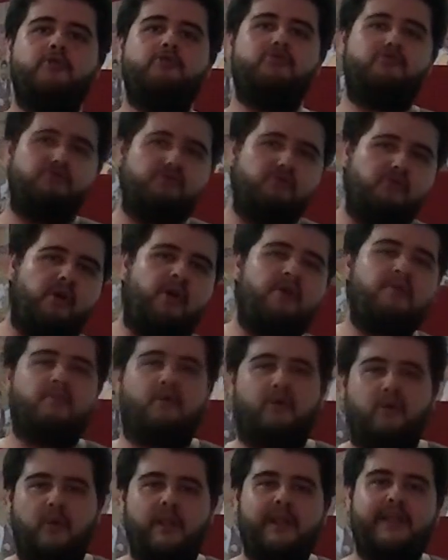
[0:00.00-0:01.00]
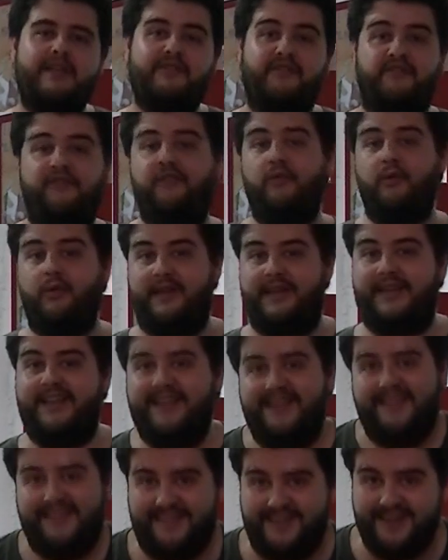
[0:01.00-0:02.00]
you are more or less fooling
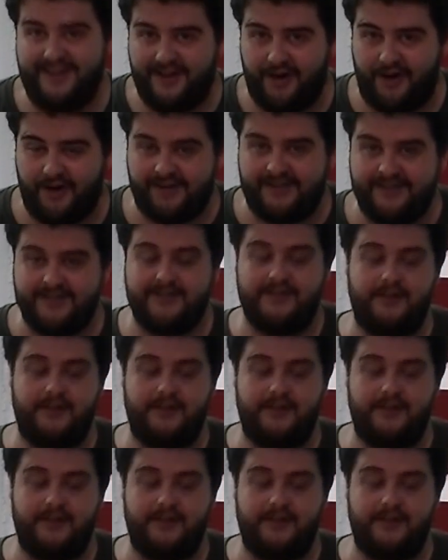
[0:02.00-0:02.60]
the audience.